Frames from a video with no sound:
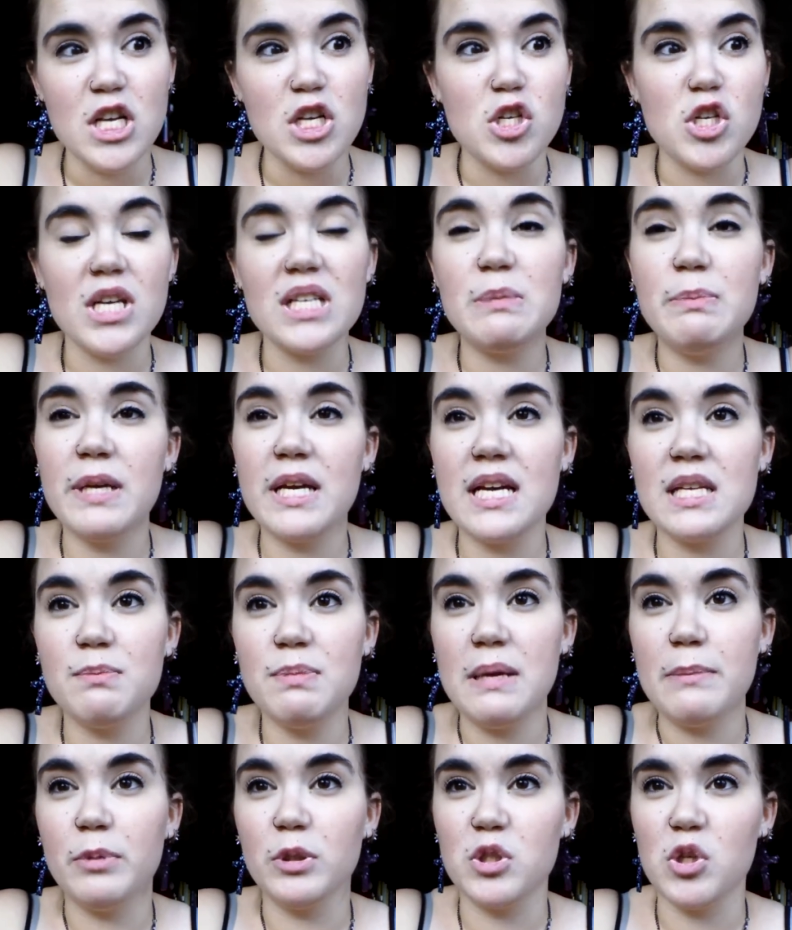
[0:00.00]
just because
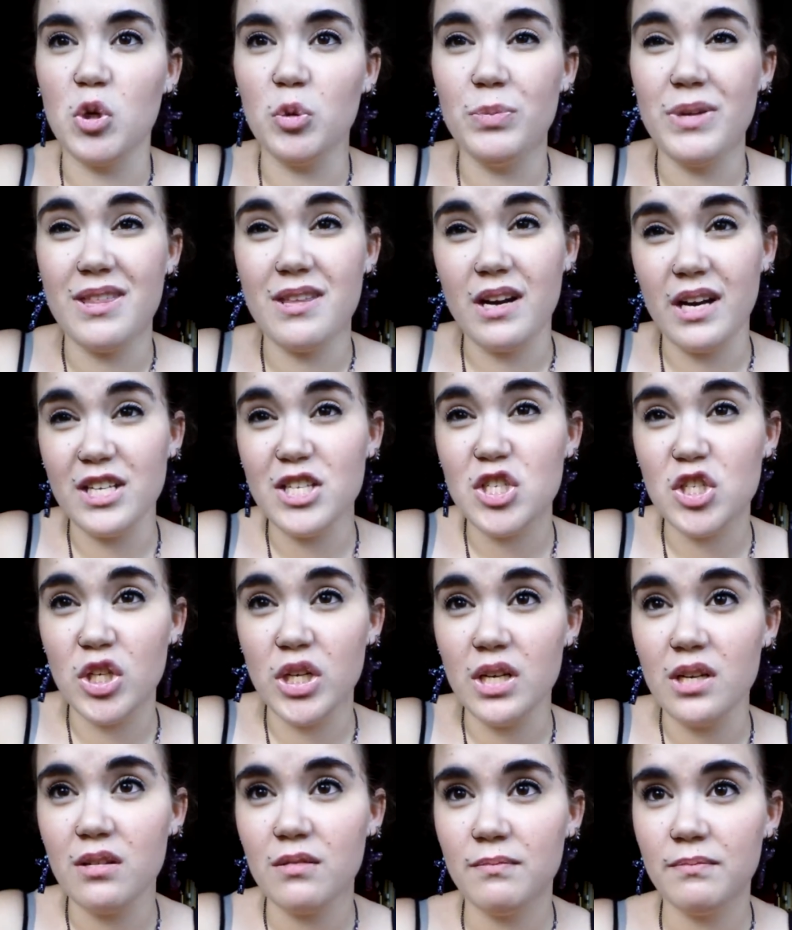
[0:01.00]
people told me that I
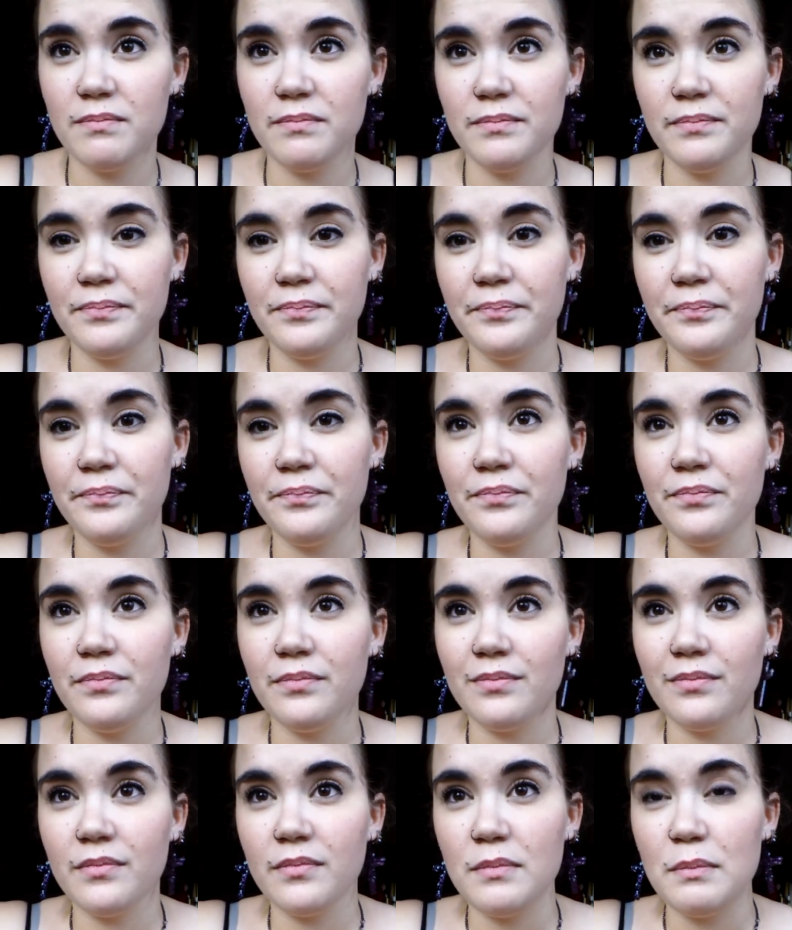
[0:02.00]
should.
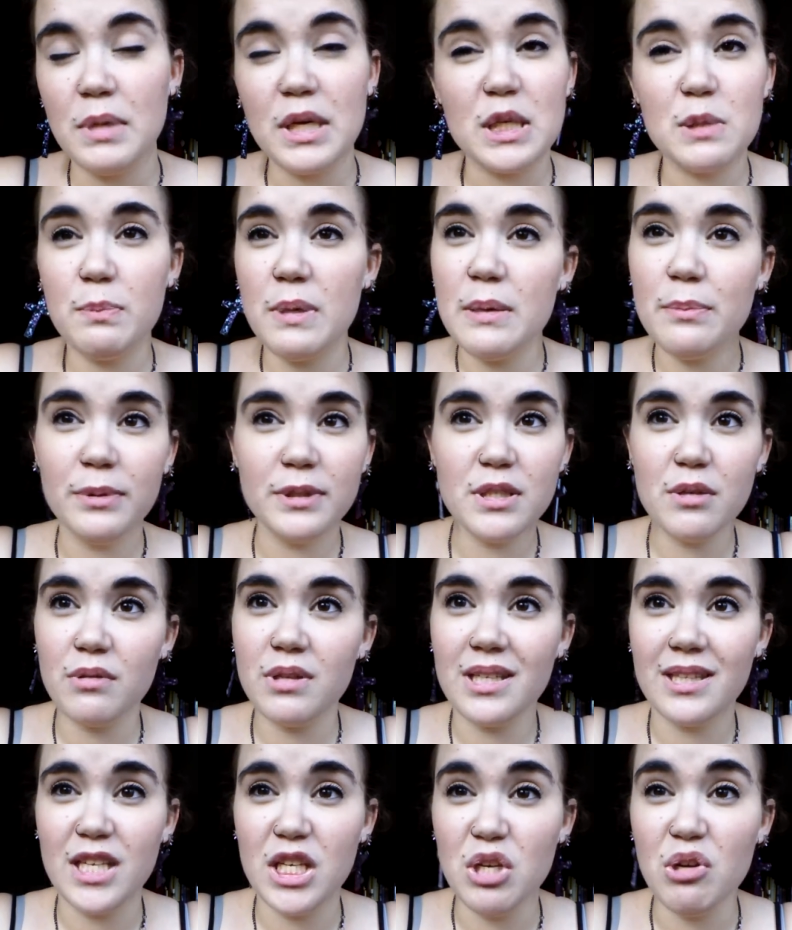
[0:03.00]
Because people don't
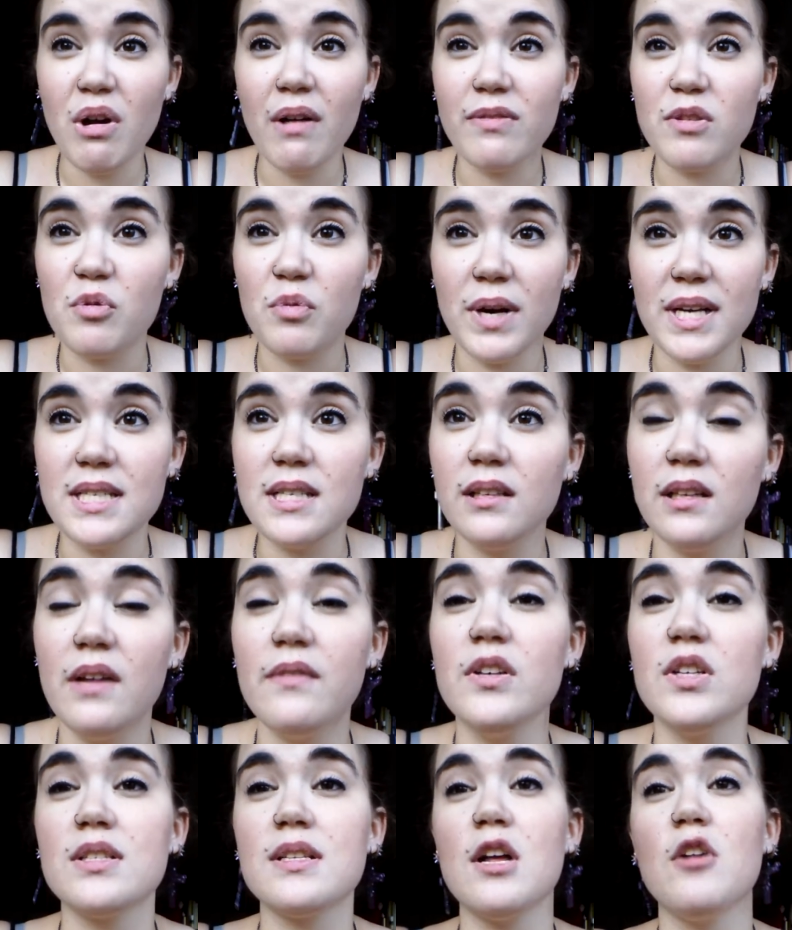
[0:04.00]
think that you have the right to love
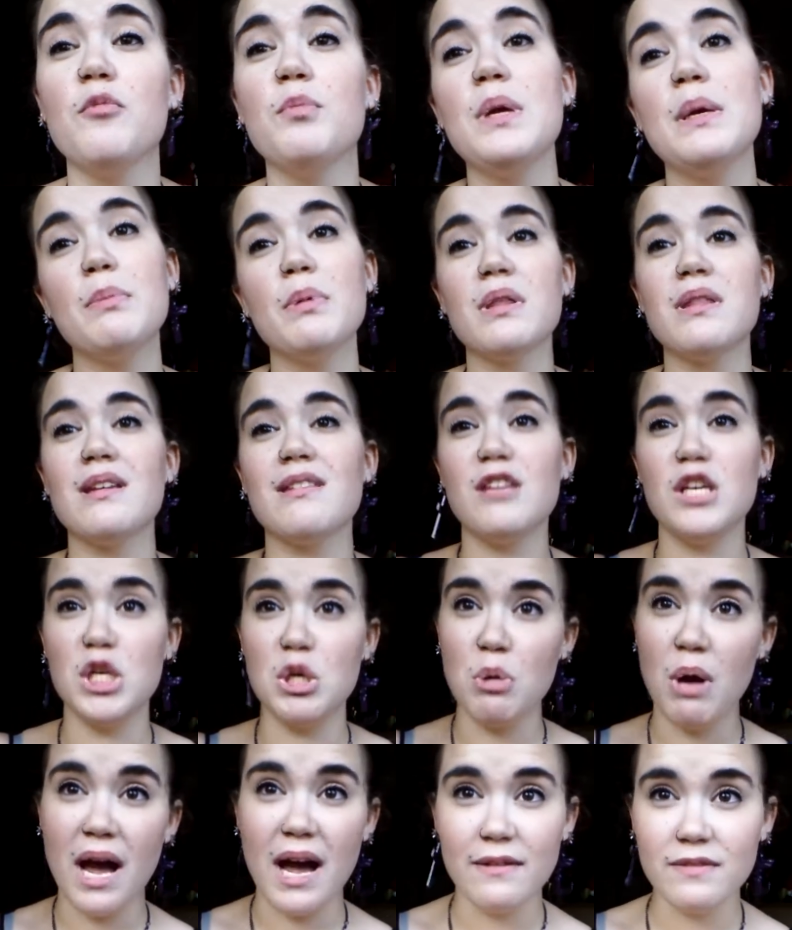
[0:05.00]
yourself. People think that you
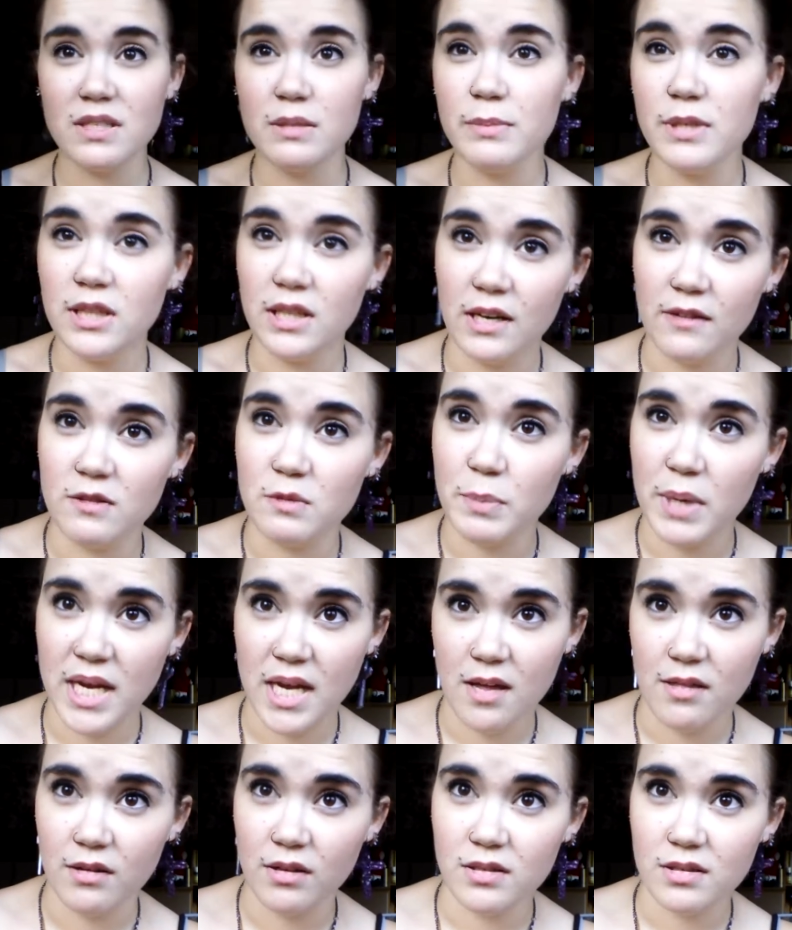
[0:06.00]
have to be loved by
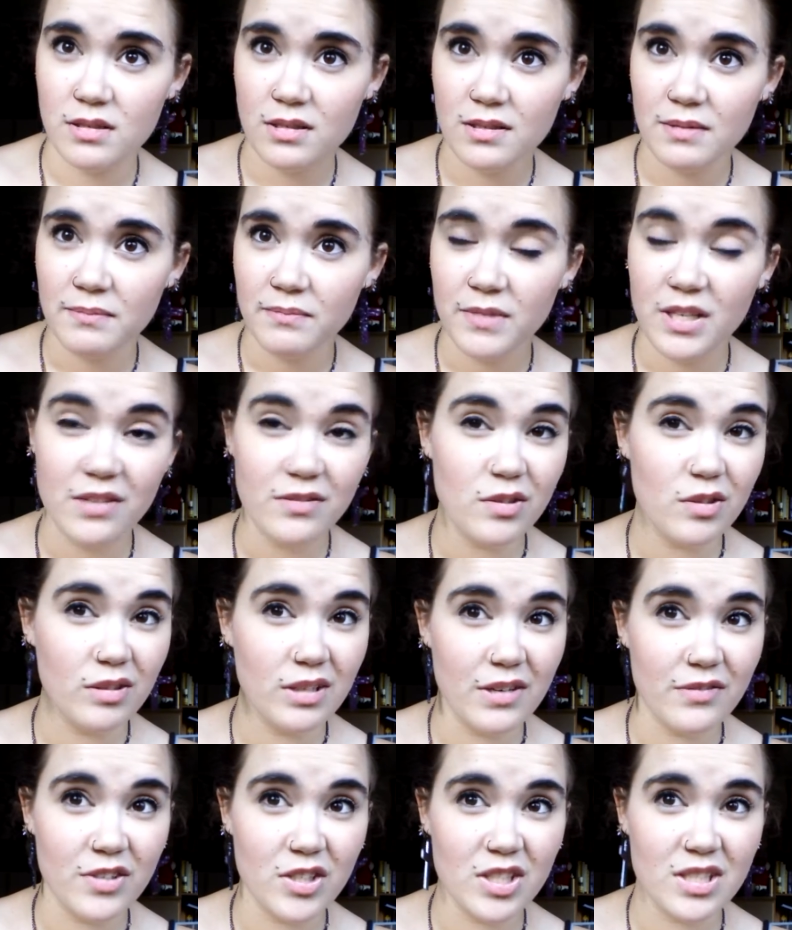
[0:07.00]
others. If you
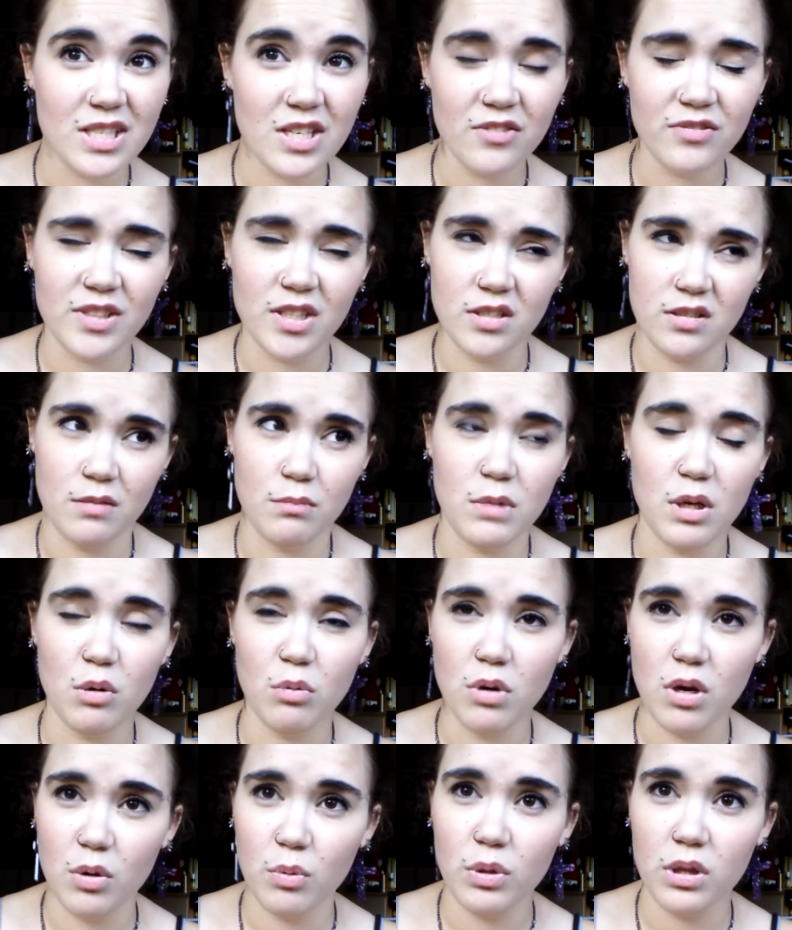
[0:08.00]
love yourself, there's something
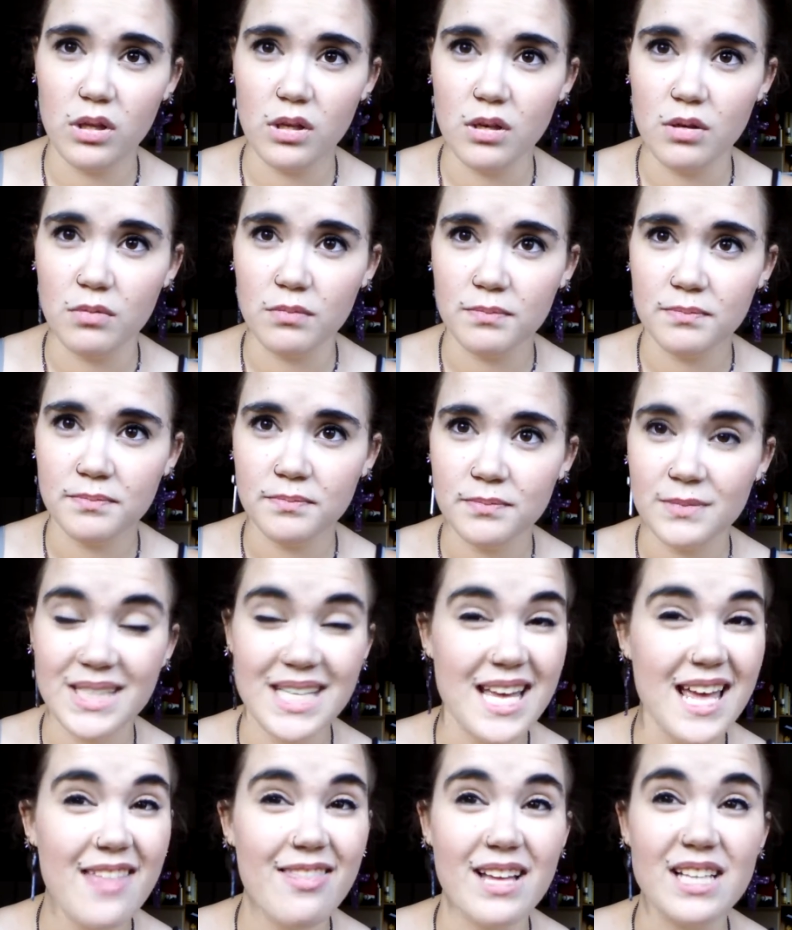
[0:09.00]
wrong with you.
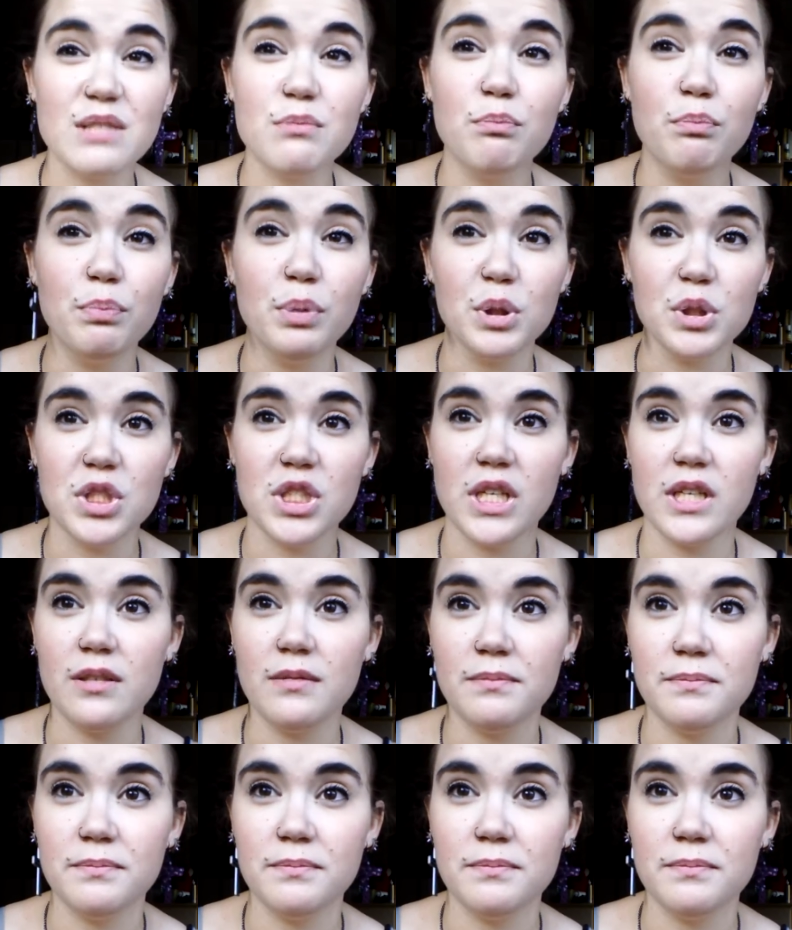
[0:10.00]
And that's bullshit.